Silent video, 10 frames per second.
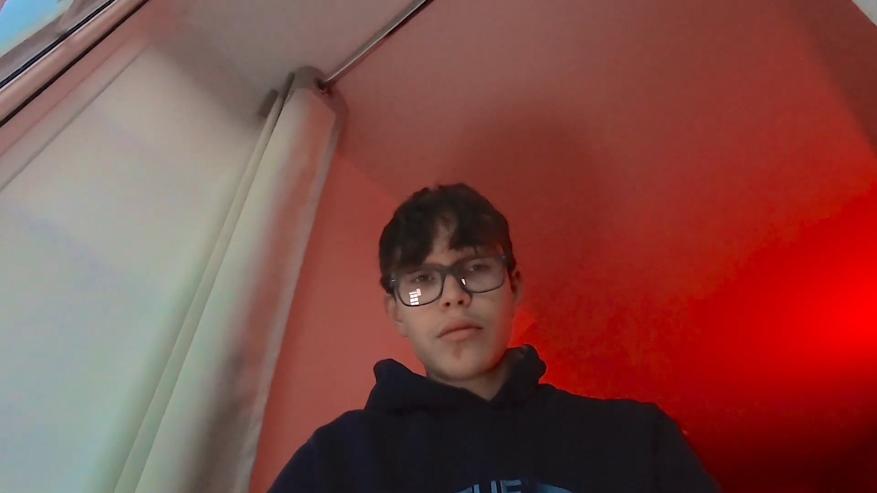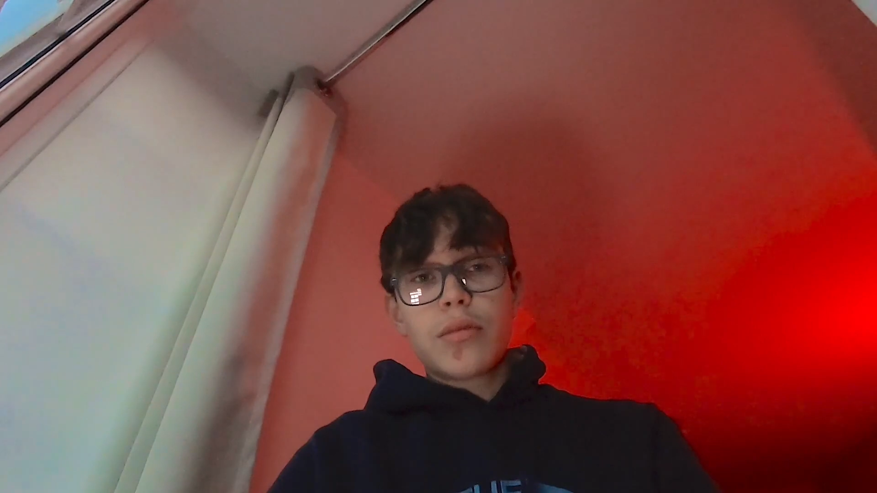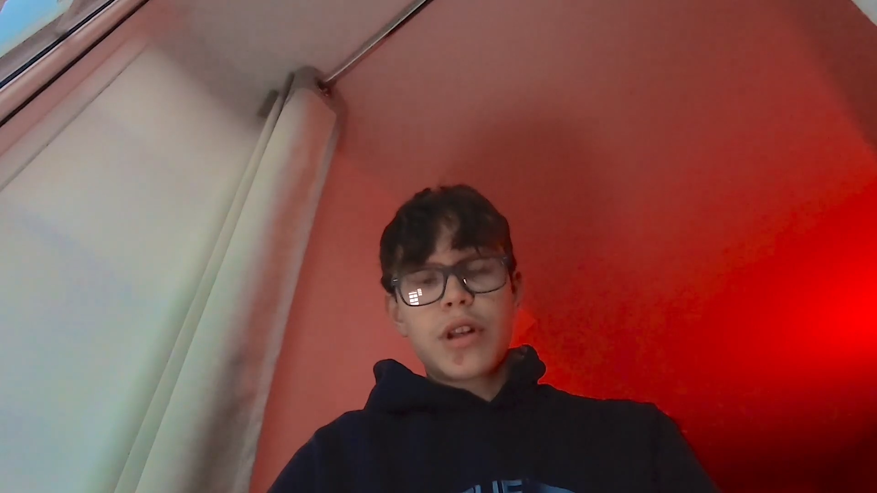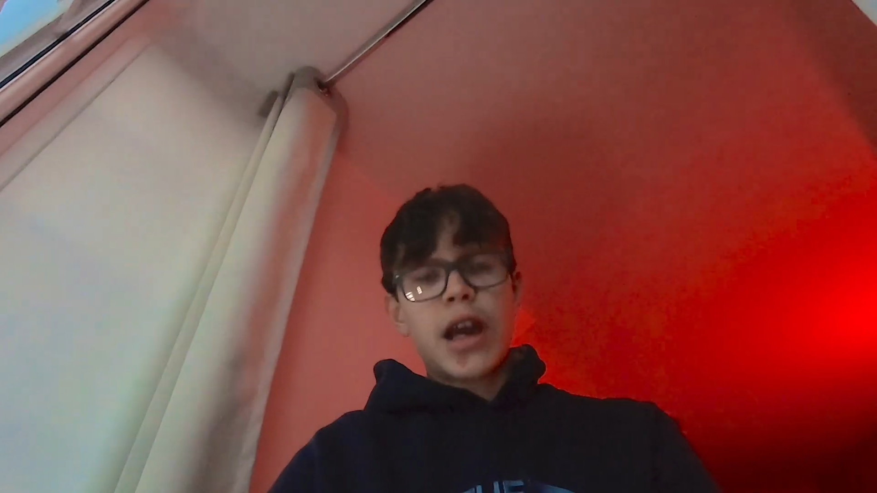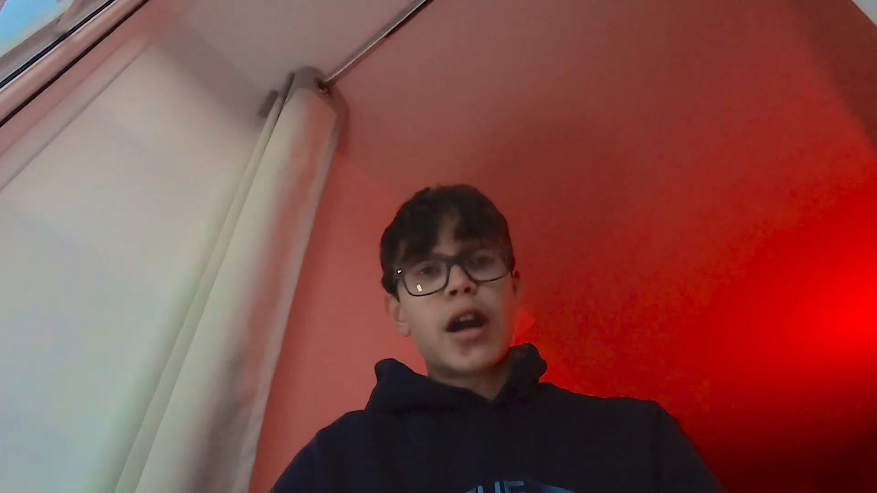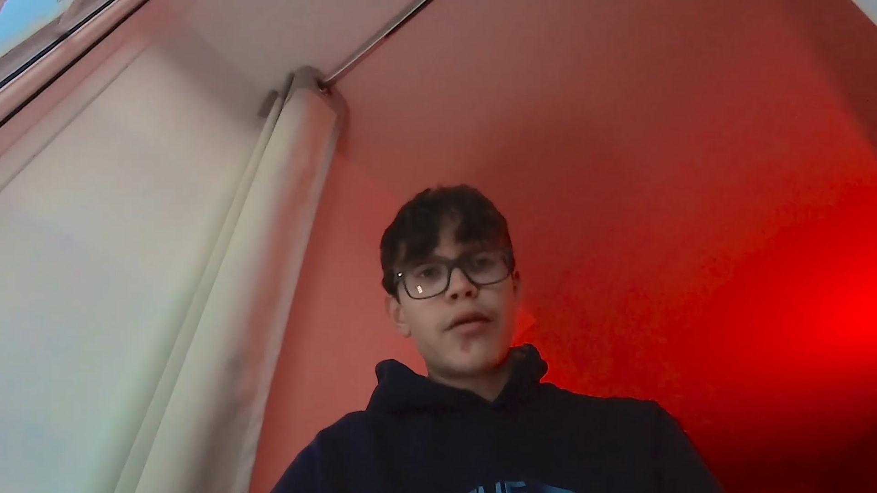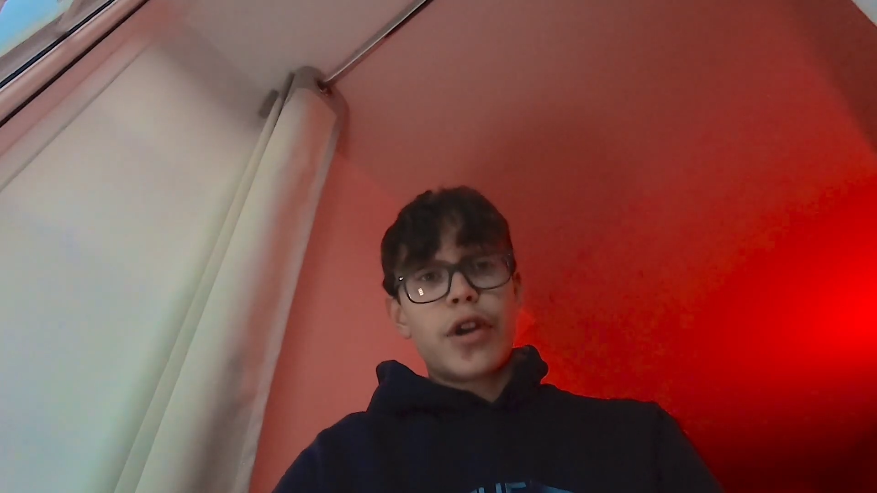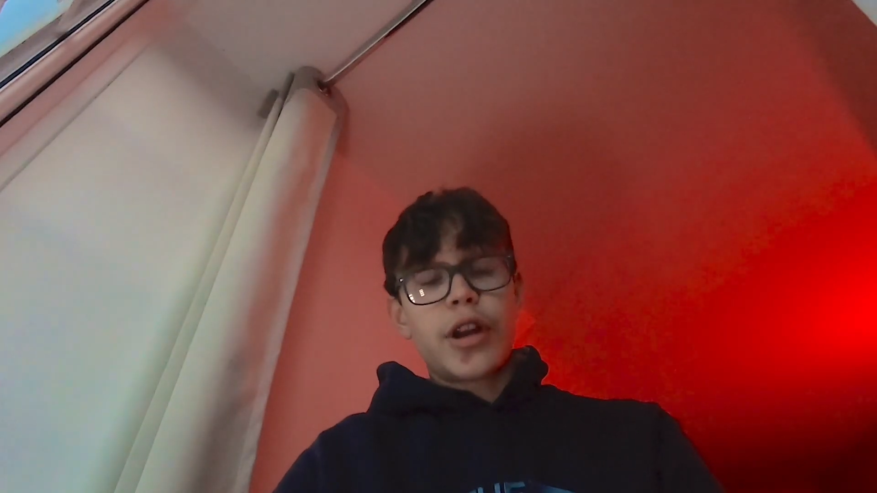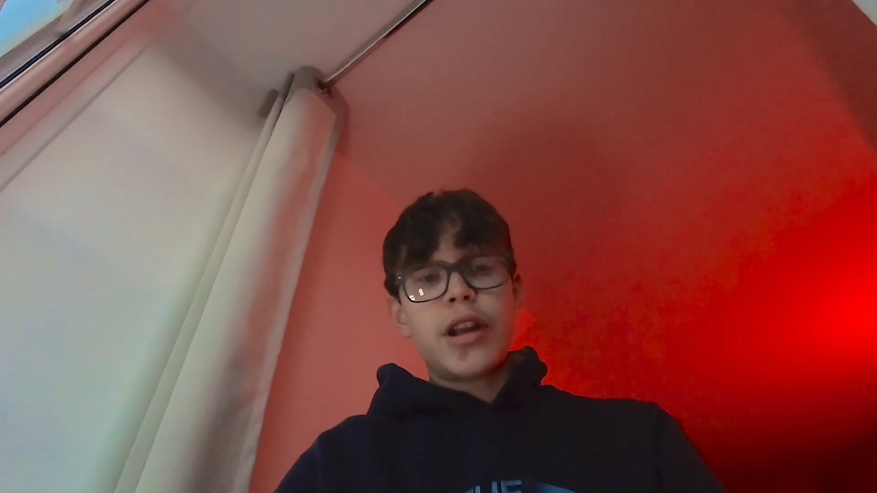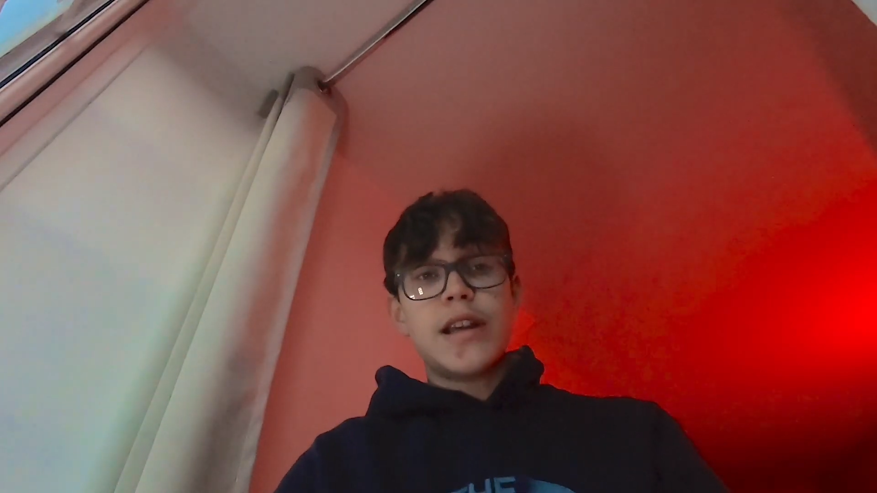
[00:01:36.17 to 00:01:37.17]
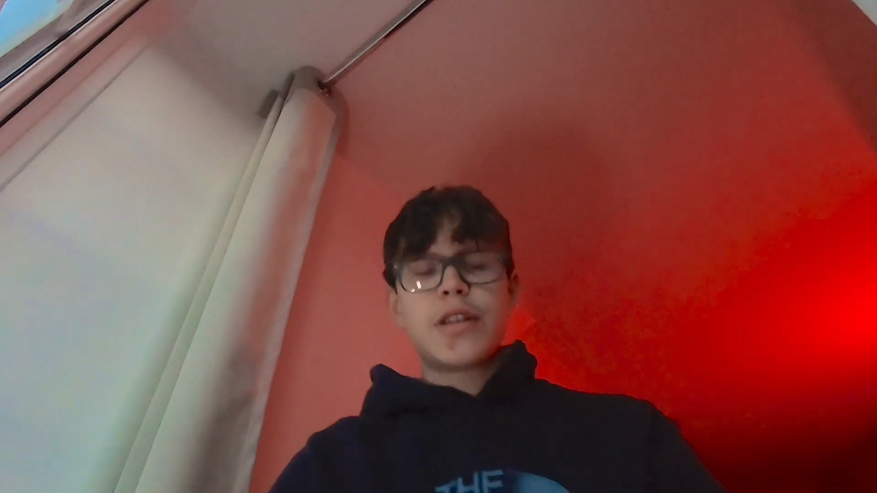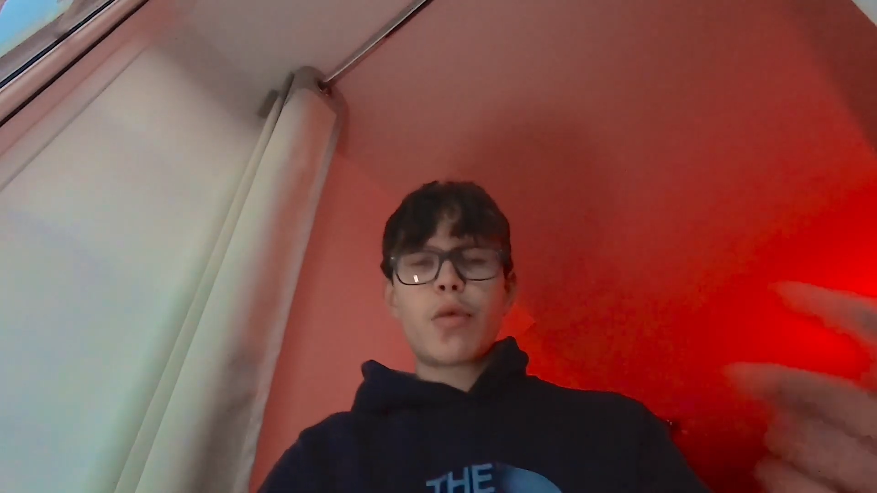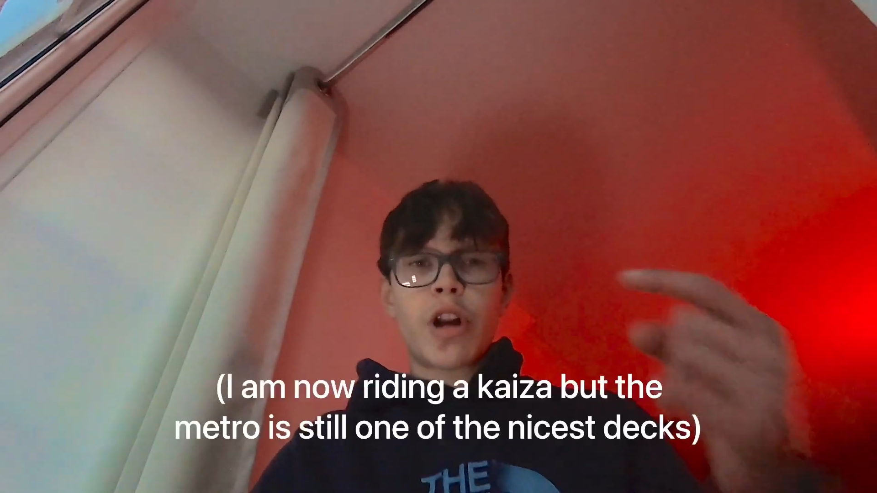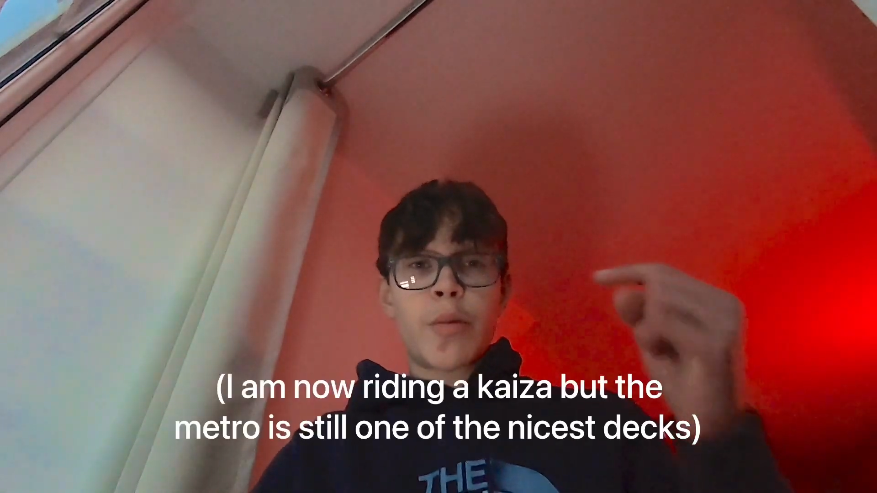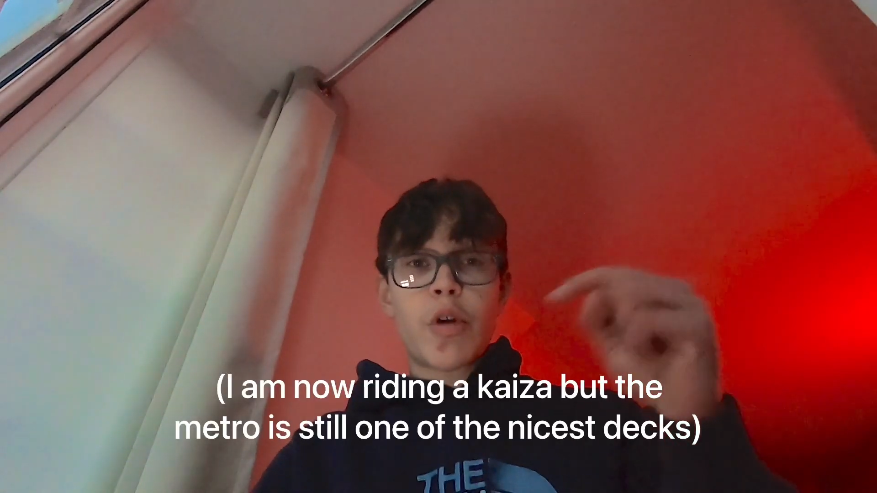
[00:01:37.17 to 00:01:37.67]
deck I've ridden is the
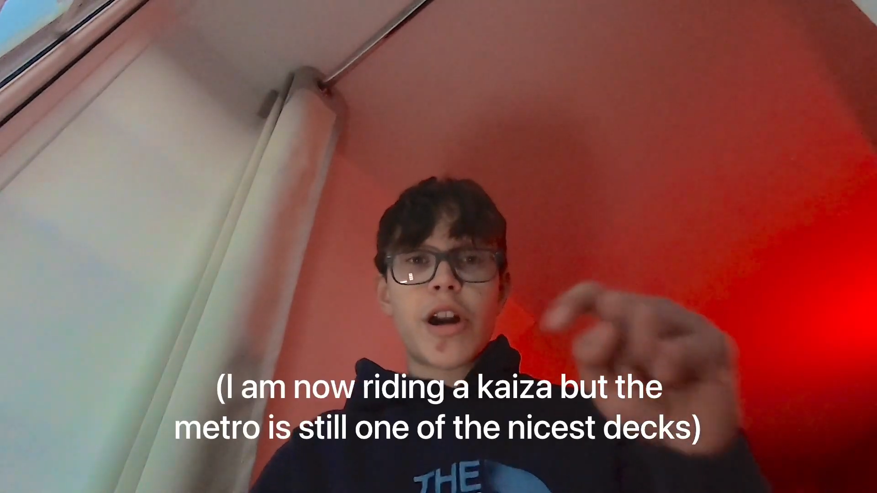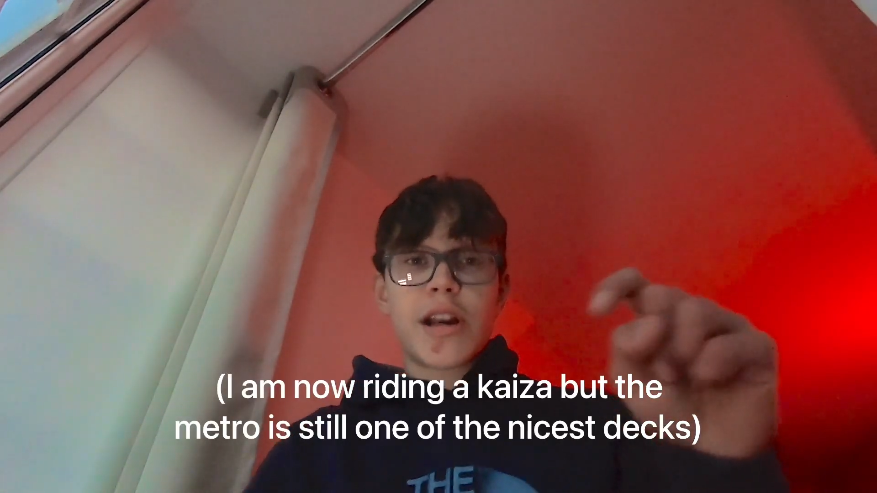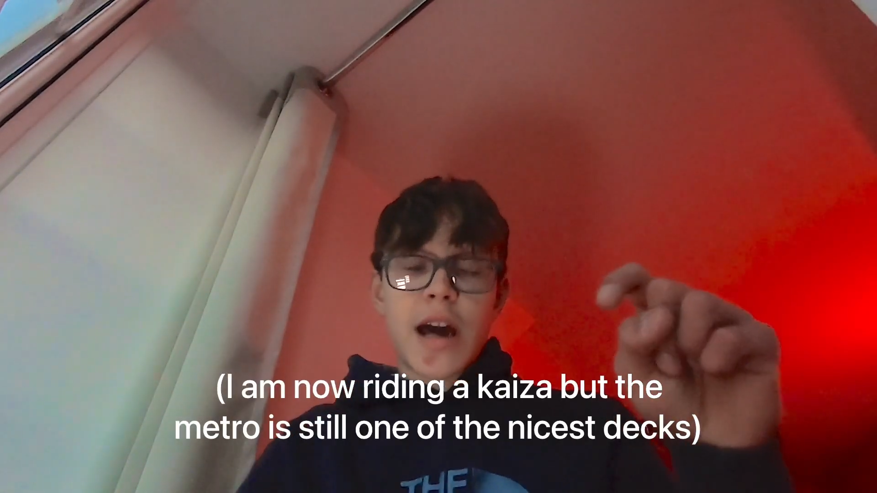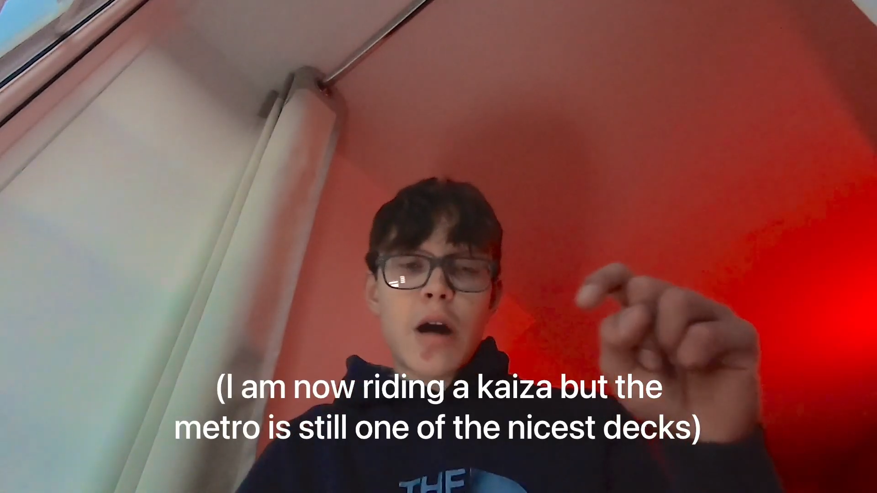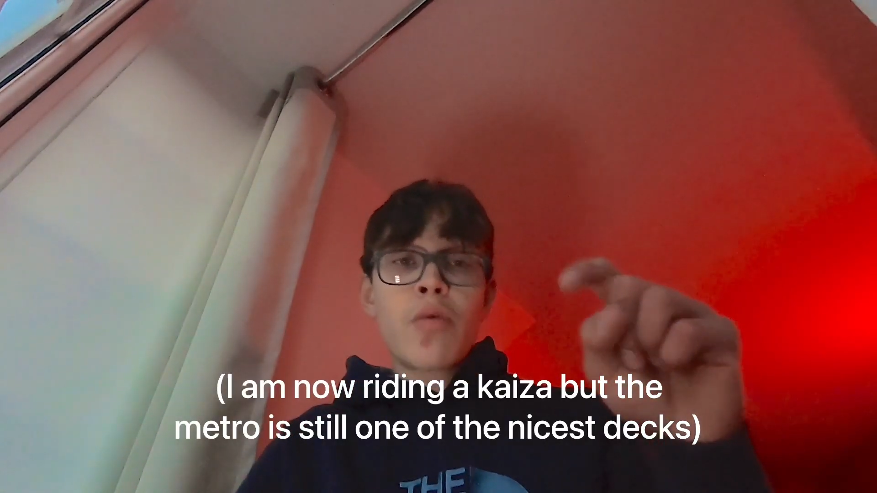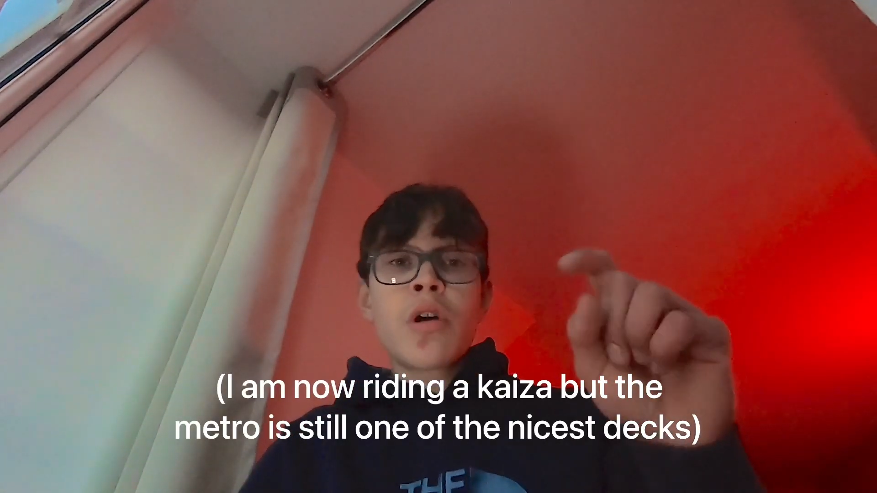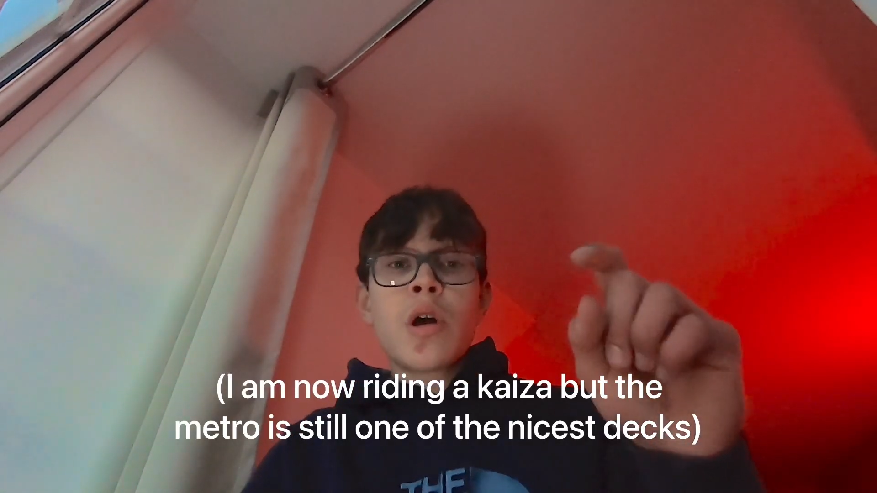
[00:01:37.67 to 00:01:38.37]
one I'm riding now.